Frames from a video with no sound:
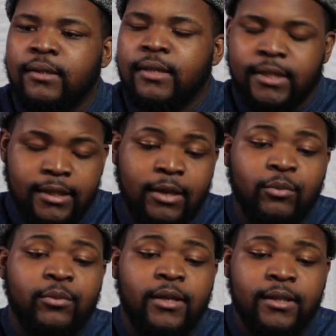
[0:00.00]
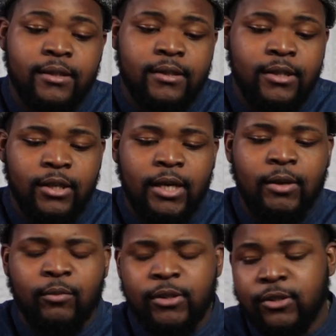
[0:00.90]
And then I
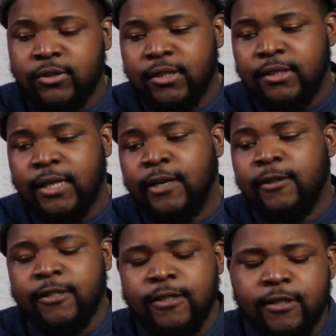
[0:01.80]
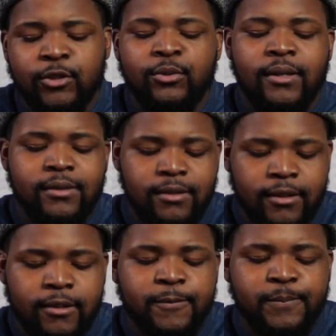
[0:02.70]
went to go sit down, and then 2 days later,